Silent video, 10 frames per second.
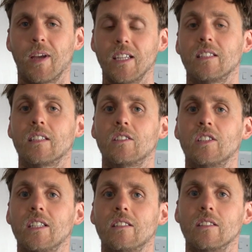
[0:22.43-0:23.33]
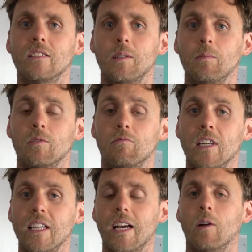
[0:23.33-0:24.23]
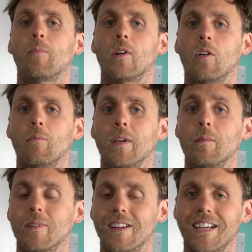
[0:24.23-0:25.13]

painting a cheetah seemed to really help a lot of people.